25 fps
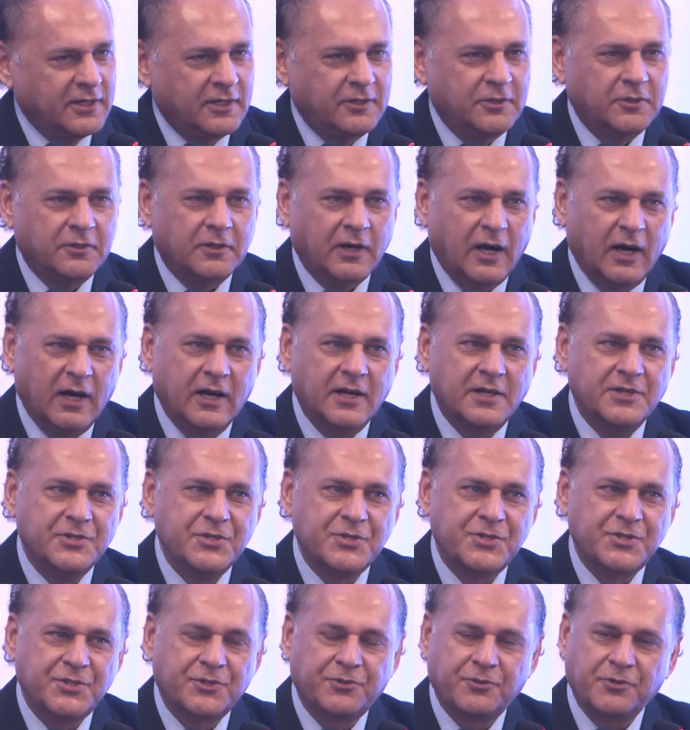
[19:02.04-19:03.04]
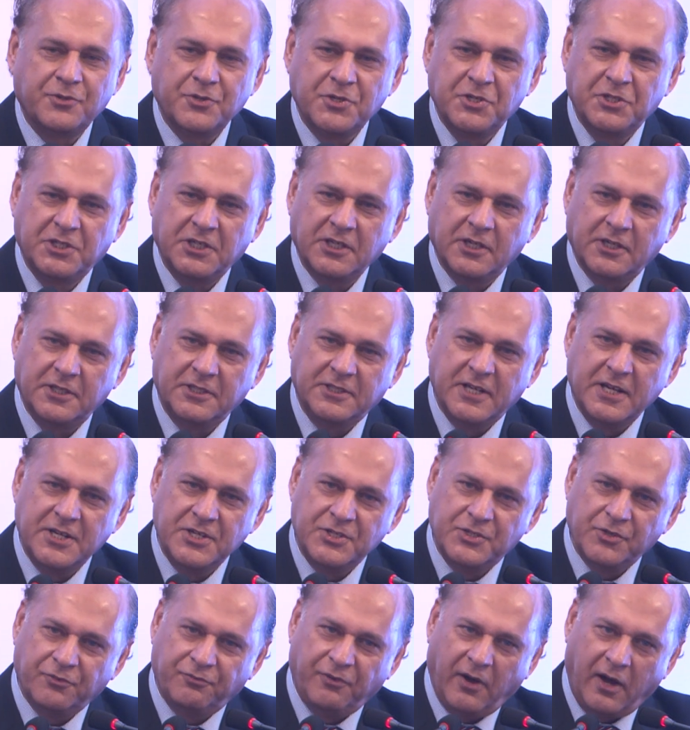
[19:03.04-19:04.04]
who earns through sheer
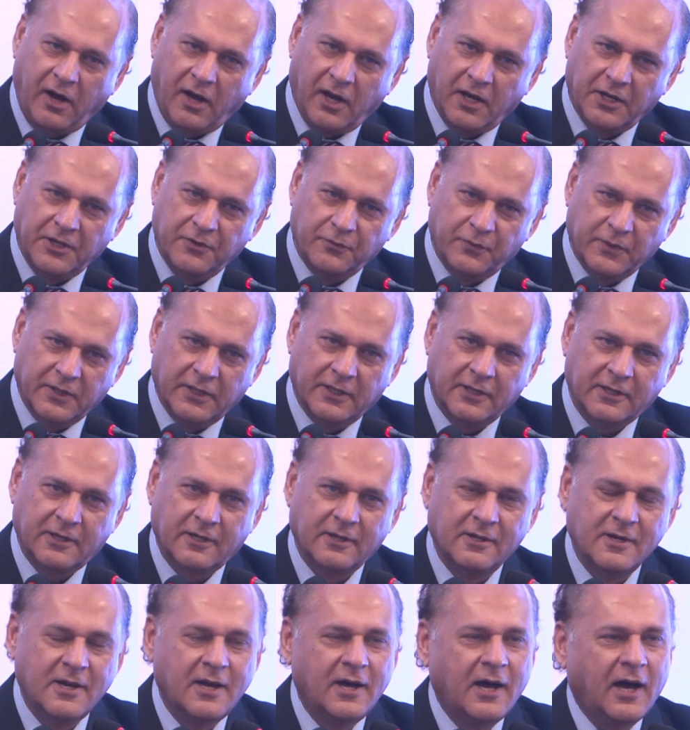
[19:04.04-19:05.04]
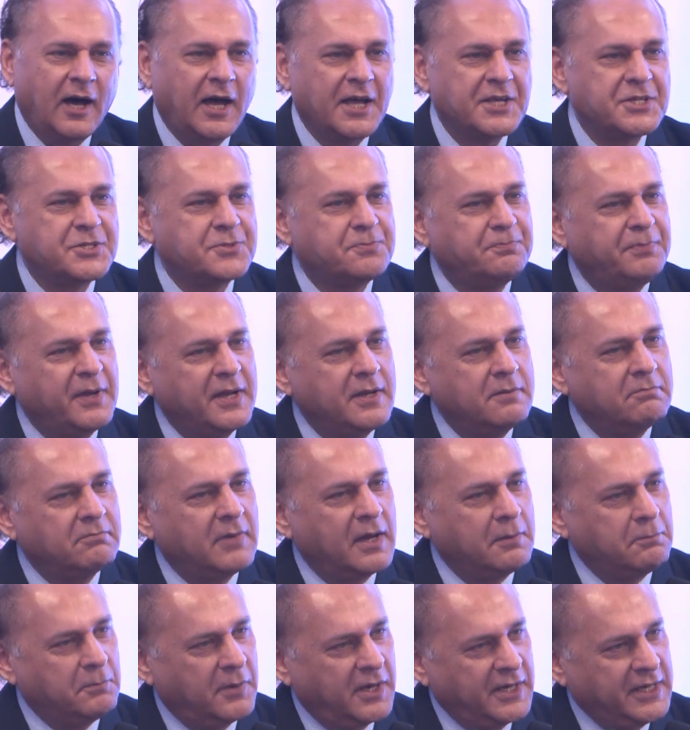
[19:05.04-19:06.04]
dint of hard work. I spend
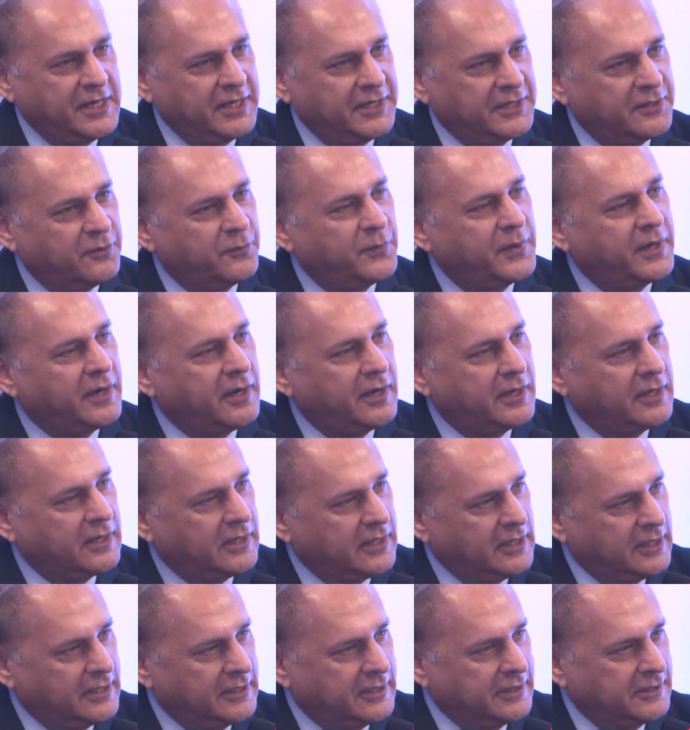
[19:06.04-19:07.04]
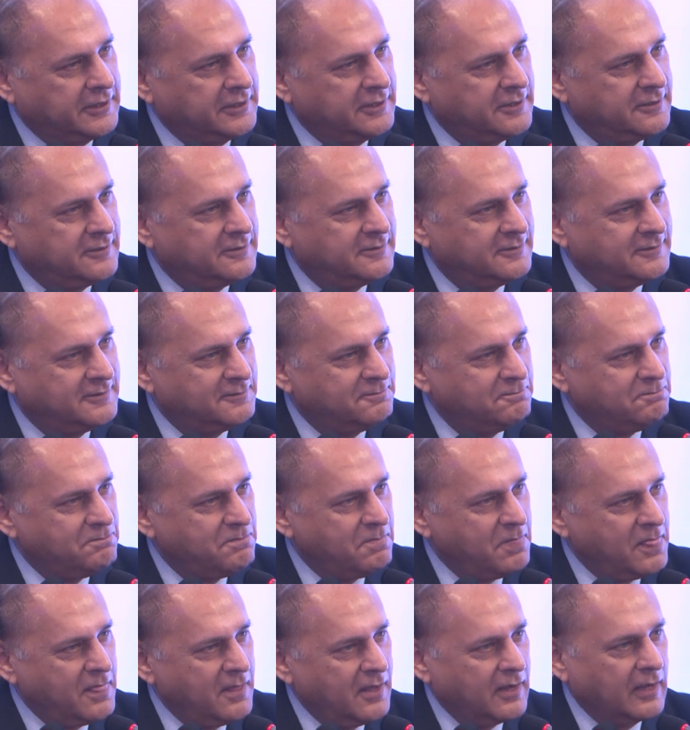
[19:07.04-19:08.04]
my money the way I earn.
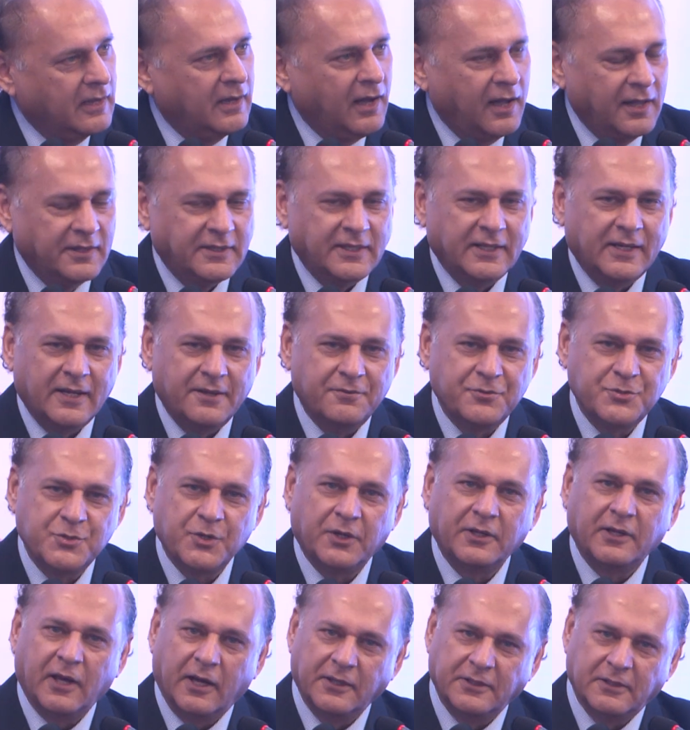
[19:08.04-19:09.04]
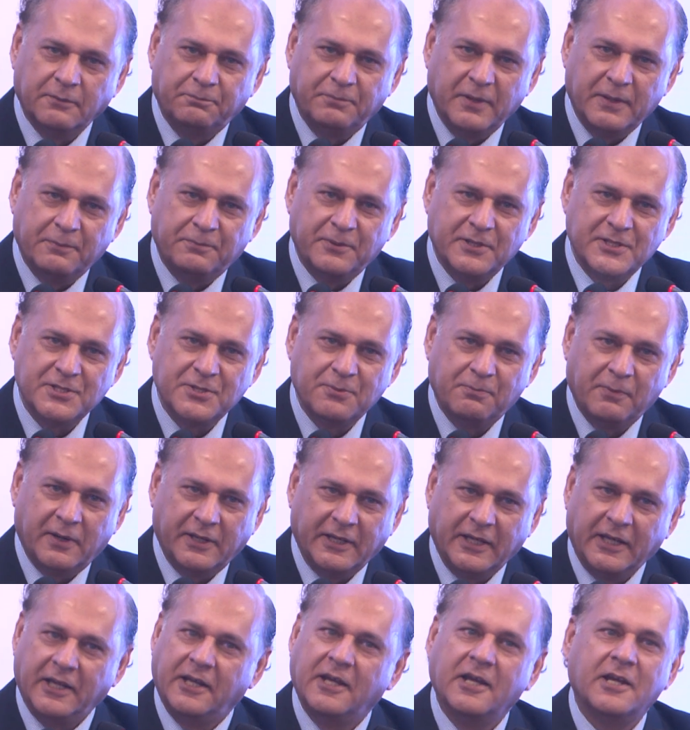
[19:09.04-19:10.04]
Gandhi lives on other people's
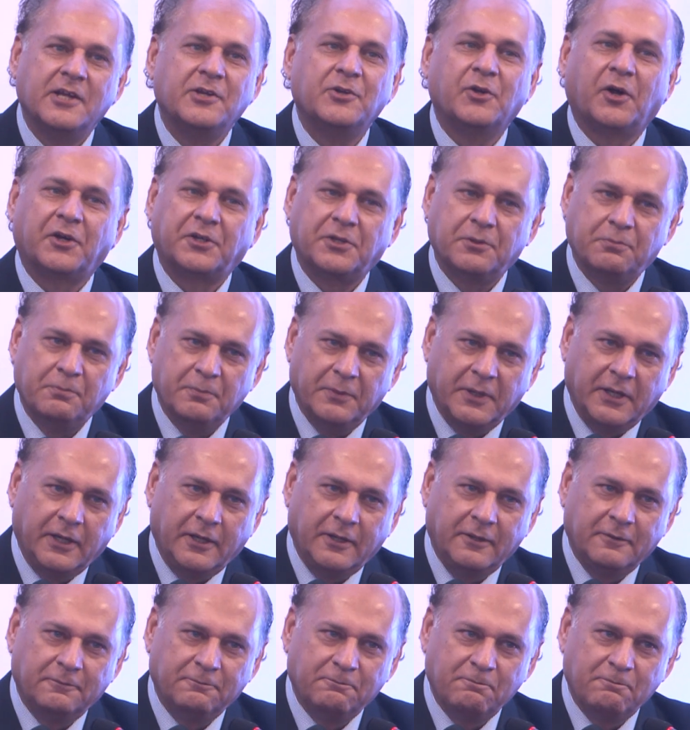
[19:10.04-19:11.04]
money, not me.